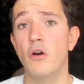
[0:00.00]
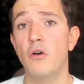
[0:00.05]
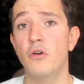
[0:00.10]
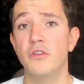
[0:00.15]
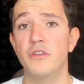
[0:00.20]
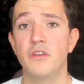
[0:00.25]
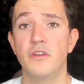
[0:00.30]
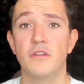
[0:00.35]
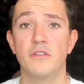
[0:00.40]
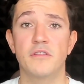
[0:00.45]

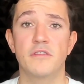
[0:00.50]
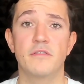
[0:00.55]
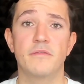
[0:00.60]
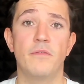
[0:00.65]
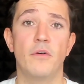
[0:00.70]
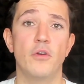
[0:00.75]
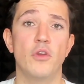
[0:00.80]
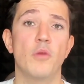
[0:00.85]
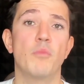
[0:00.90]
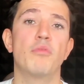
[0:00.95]
audience
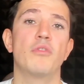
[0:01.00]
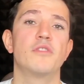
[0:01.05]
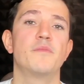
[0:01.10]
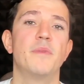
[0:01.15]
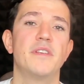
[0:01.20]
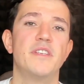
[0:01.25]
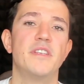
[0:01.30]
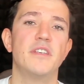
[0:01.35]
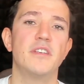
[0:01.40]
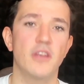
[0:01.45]
for your
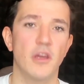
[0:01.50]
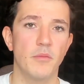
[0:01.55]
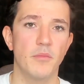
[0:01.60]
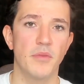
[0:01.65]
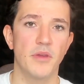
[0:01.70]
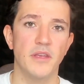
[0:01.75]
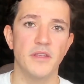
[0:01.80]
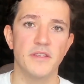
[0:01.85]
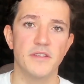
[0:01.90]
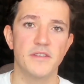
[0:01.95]
prospecting
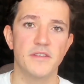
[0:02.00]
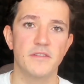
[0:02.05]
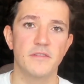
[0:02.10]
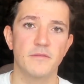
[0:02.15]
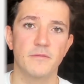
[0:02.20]
campaigns.